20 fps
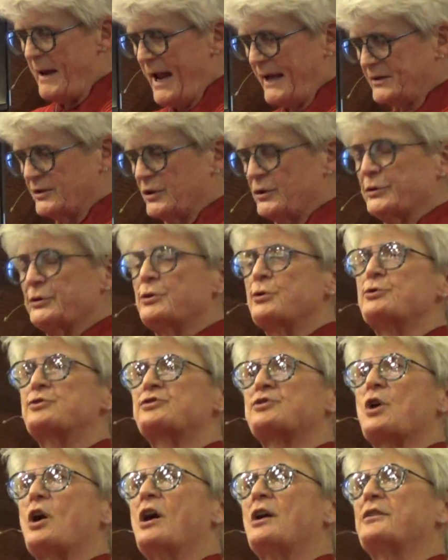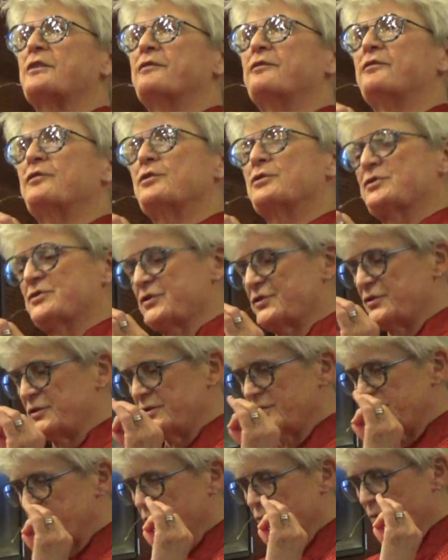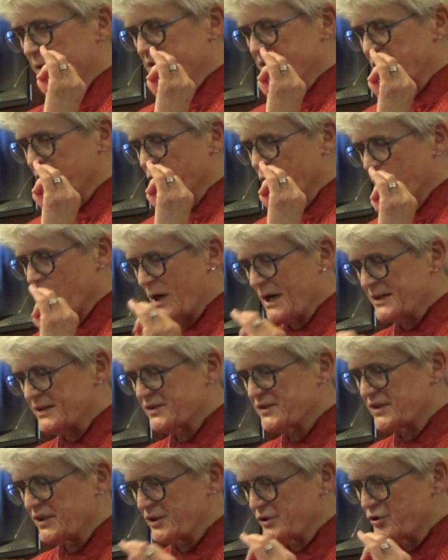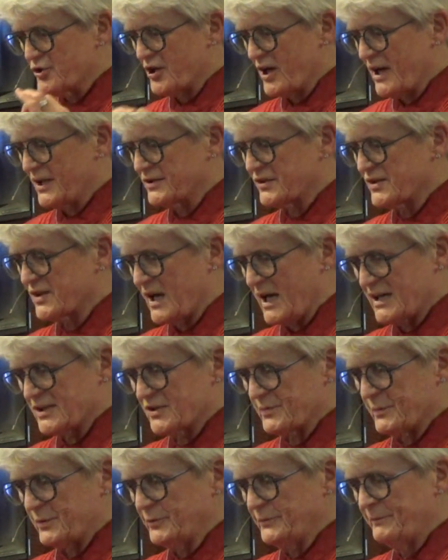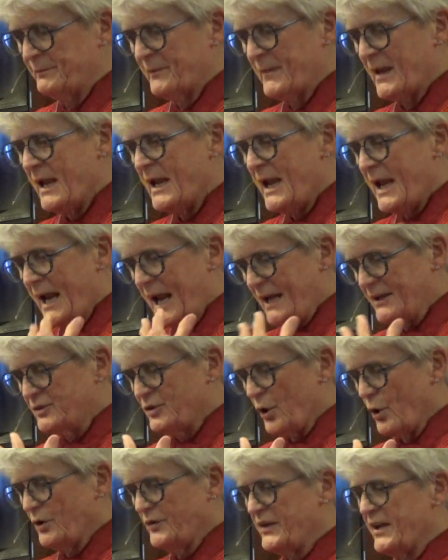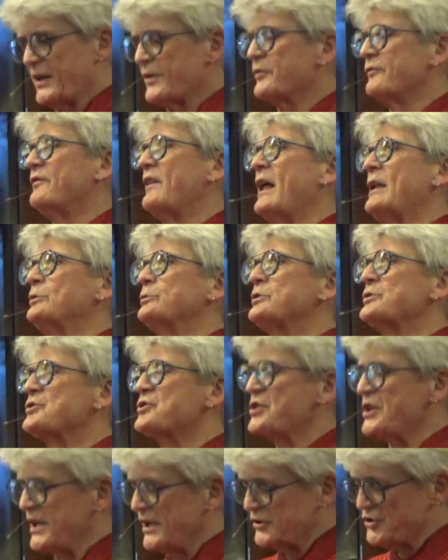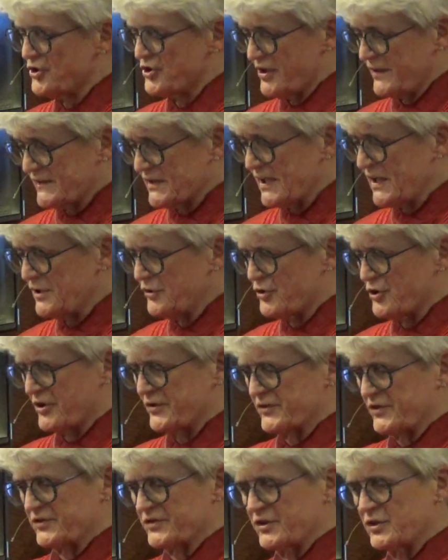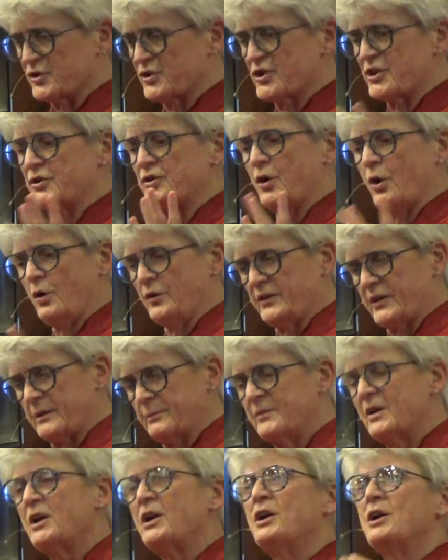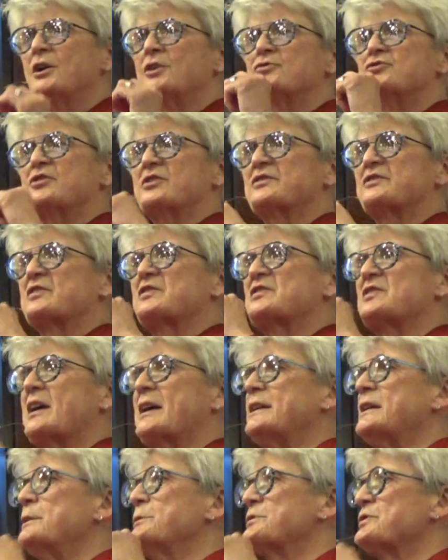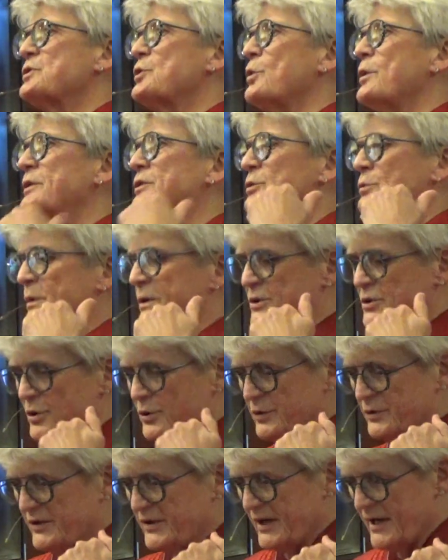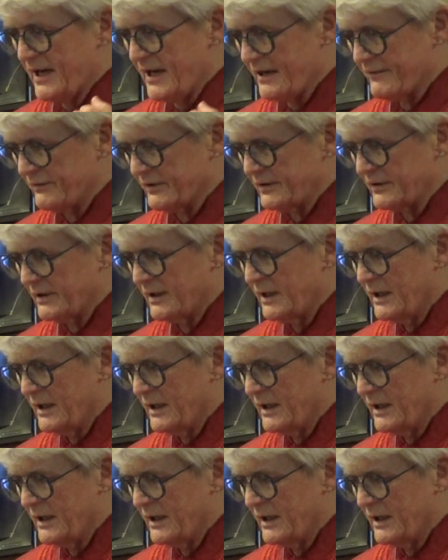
Magdalene, who saw the first risen Christ in John's Gospel, had told the other followers she had seen Jesus, and she told them Jesus said he was going to return to heaven.